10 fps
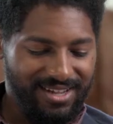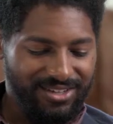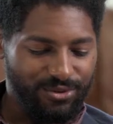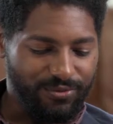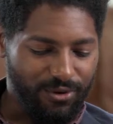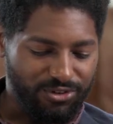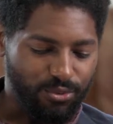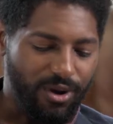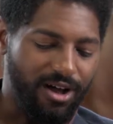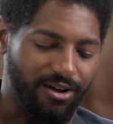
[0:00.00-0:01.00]
So in verse
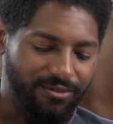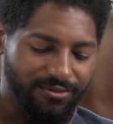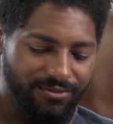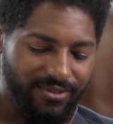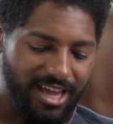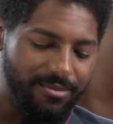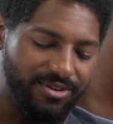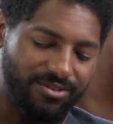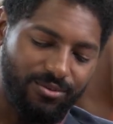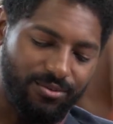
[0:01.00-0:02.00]
12,
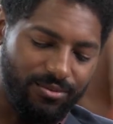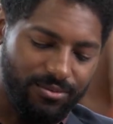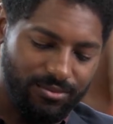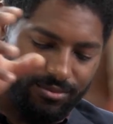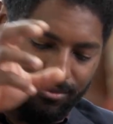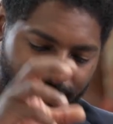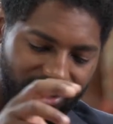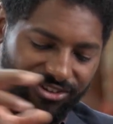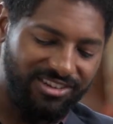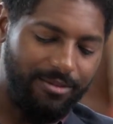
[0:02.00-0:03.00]
Amos
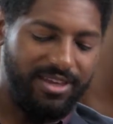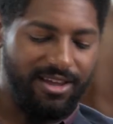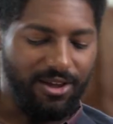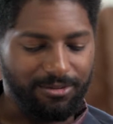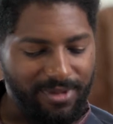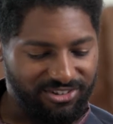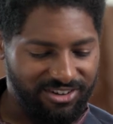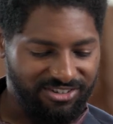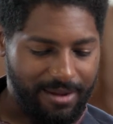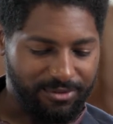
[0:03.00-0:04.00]
mentioned something he also mentioned
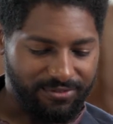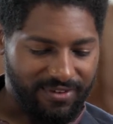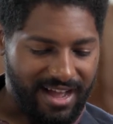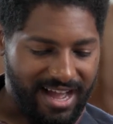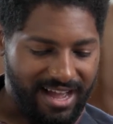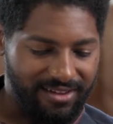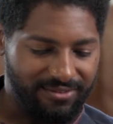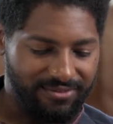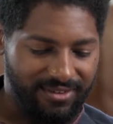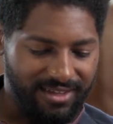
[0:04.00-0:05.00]
in chapter
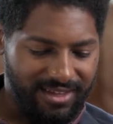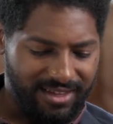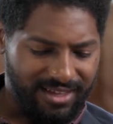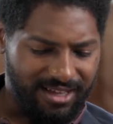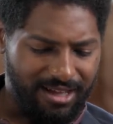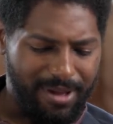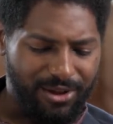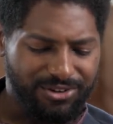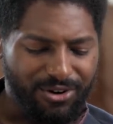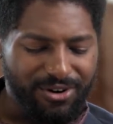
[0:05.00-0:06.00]
5
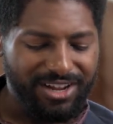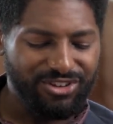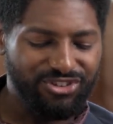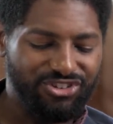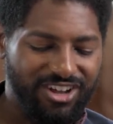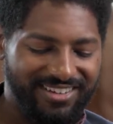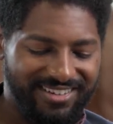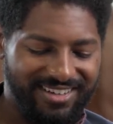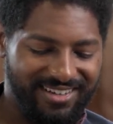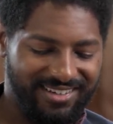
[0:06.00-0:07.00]
about turning
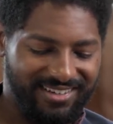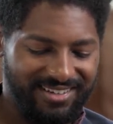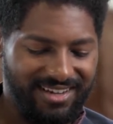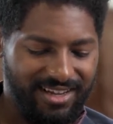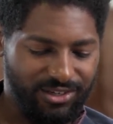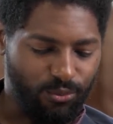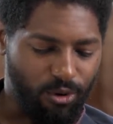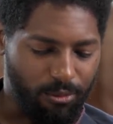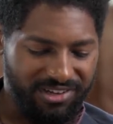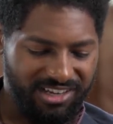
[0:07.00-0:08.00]
justice into
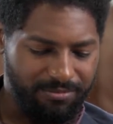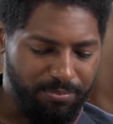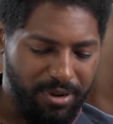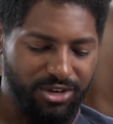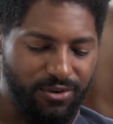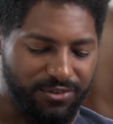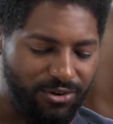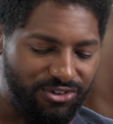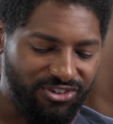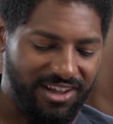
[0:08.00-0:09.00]
wormwood. He says, "But you have
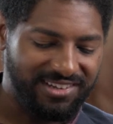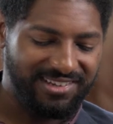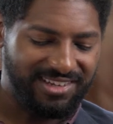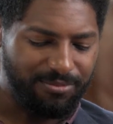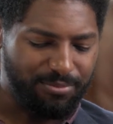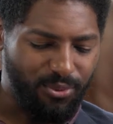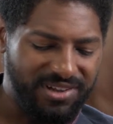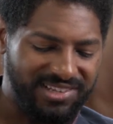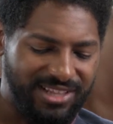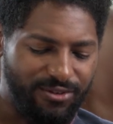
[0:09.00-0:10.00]
turned justice into
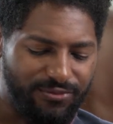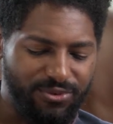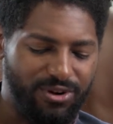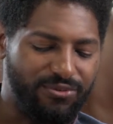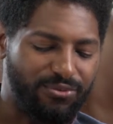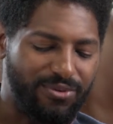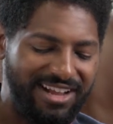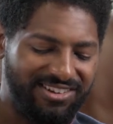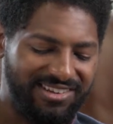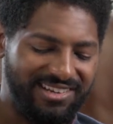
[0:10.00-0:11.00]
poison and the fruit of
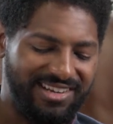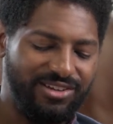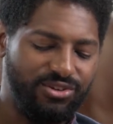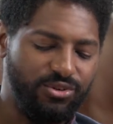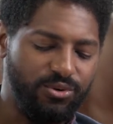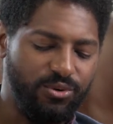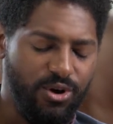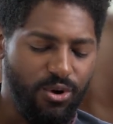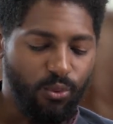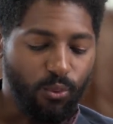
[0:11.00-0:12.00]
righteousness into
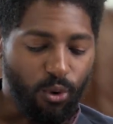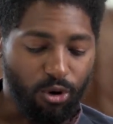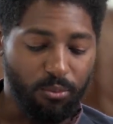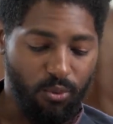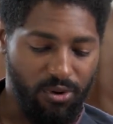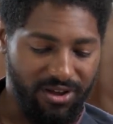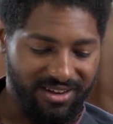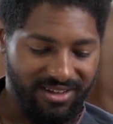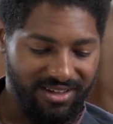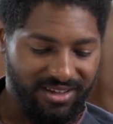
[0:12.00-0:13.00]

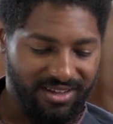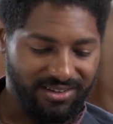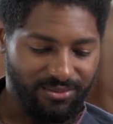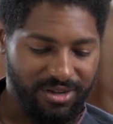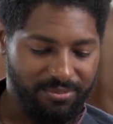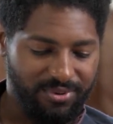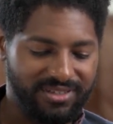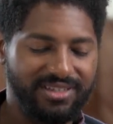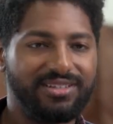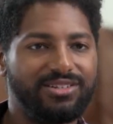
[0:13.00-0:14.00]
wormwood," is the way he
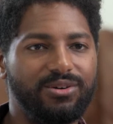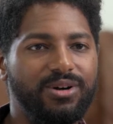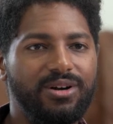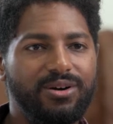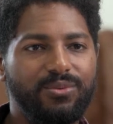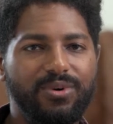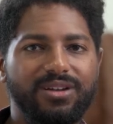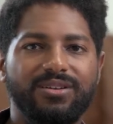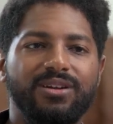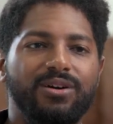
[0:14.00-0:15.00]
puts it. So
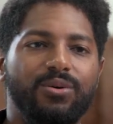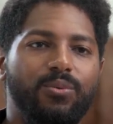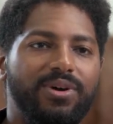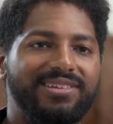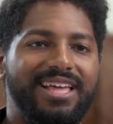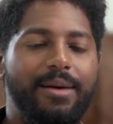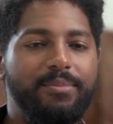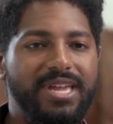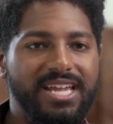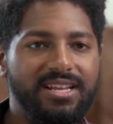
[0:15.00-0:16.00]
one, what does that
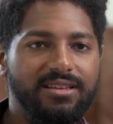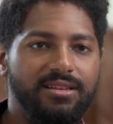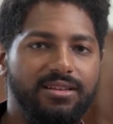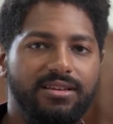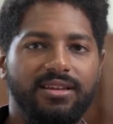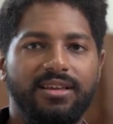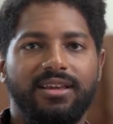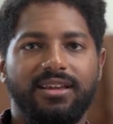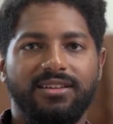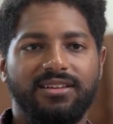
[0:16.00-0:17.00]
mean
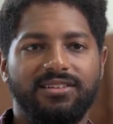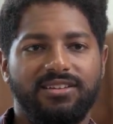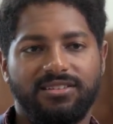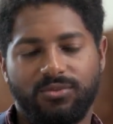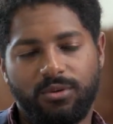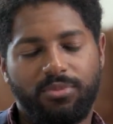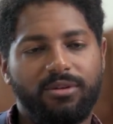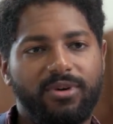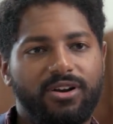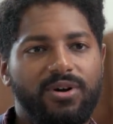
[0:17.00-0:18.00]
is one part
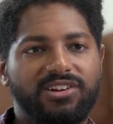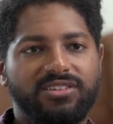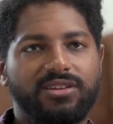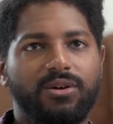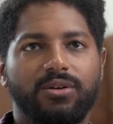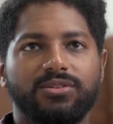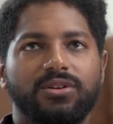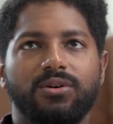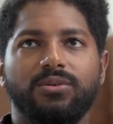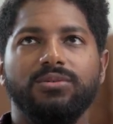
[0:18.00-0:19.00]
of my question. Then
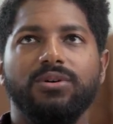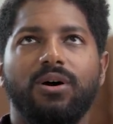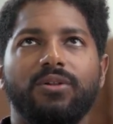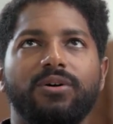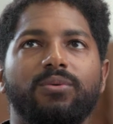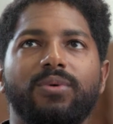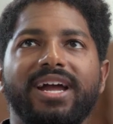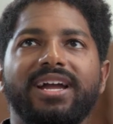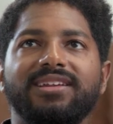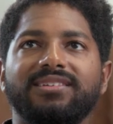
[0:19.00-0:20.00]
also, are there
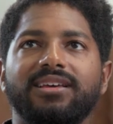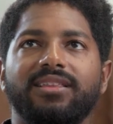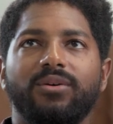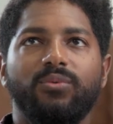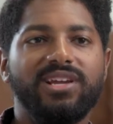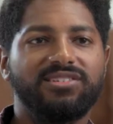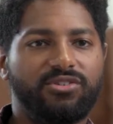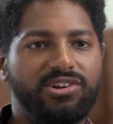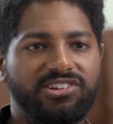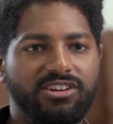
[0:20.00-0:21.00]
ways that we as a
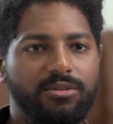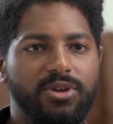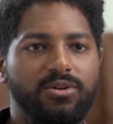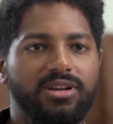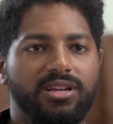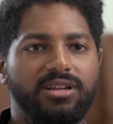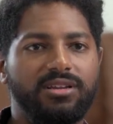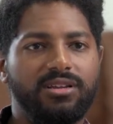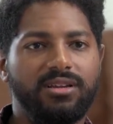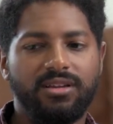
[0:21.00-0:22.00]
Christian community
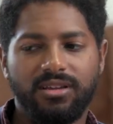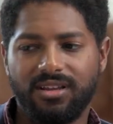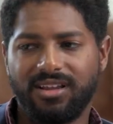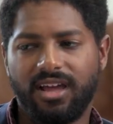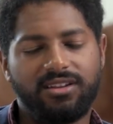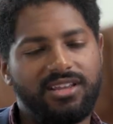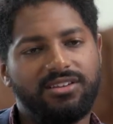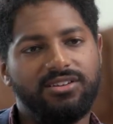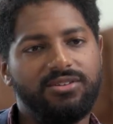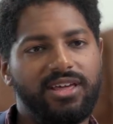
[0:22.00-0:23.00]
can kind of tend
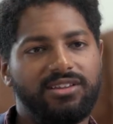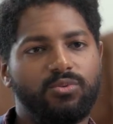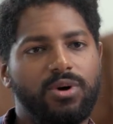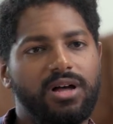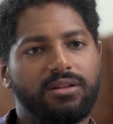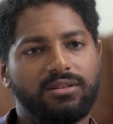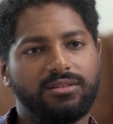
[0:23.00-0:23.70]
to do that as well?